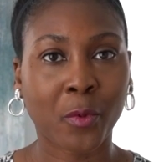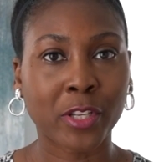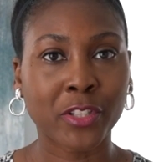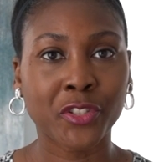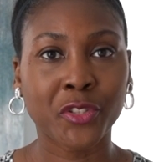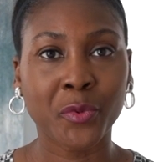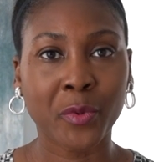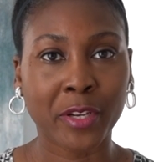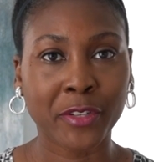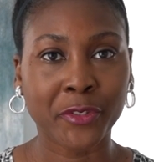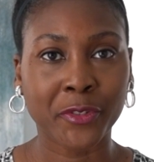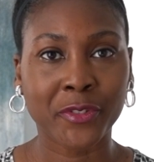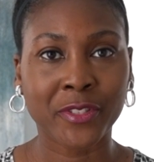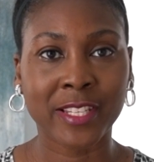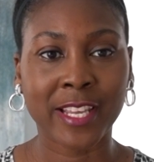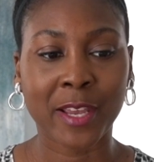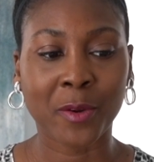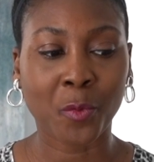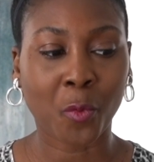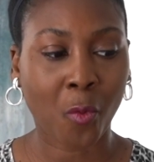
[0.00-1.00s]
once you
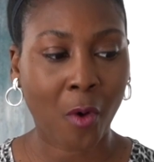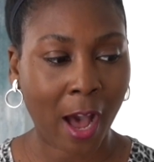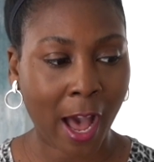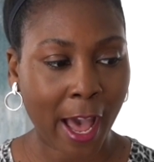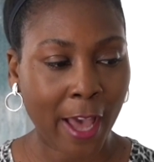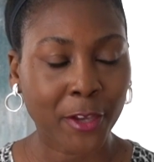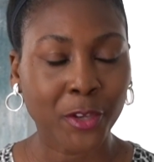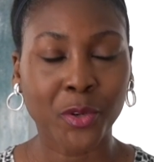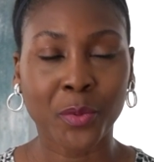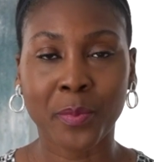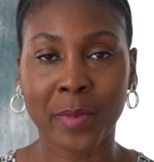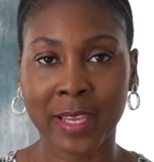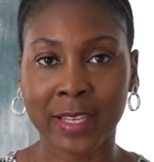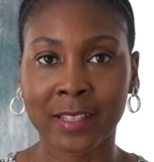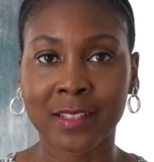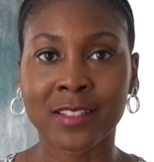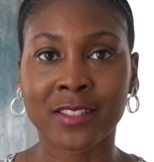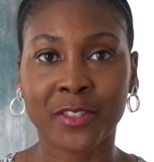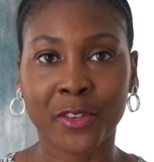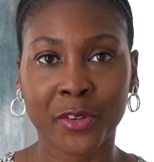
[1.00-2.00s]
understand why you're
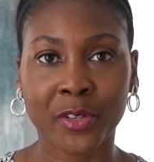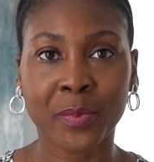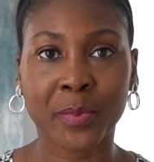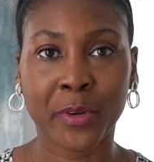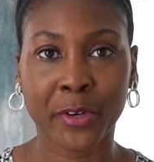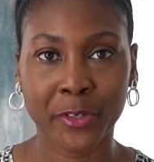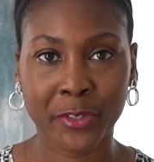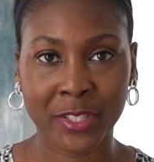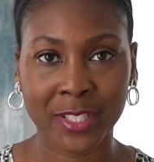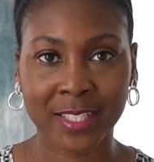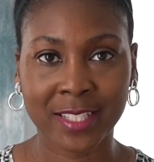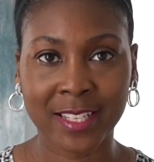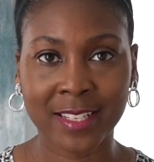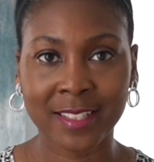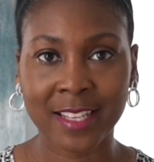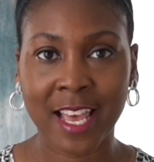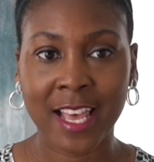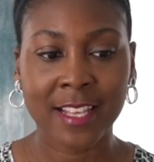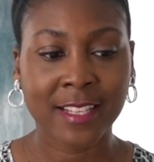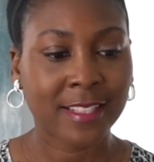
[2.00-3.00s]
making certain
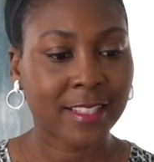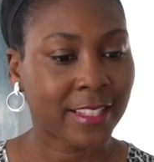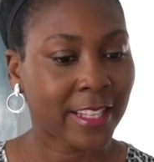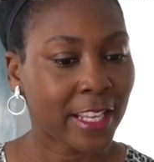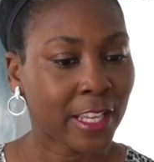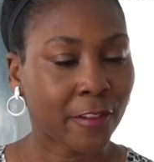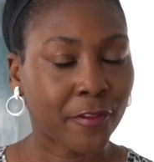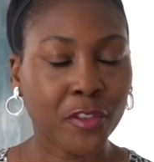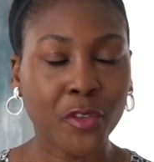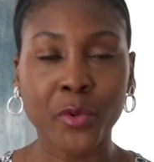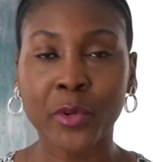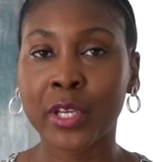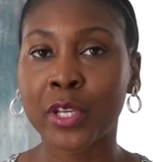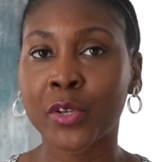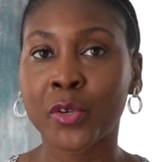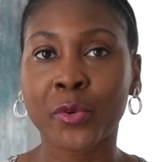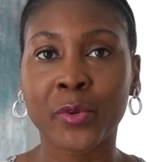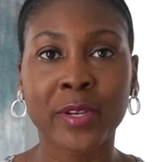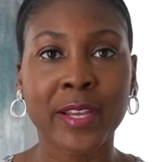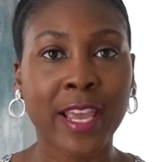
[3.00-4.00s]
purchases, see if you can
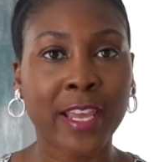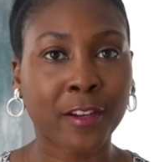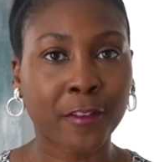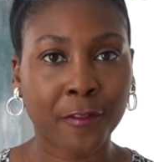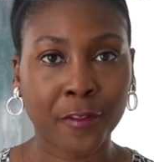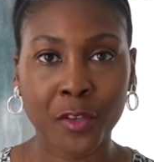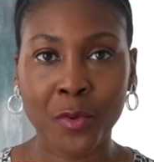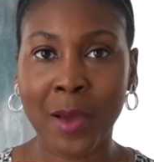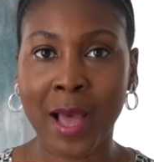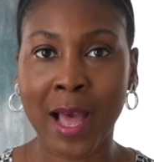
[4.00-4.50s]
create a few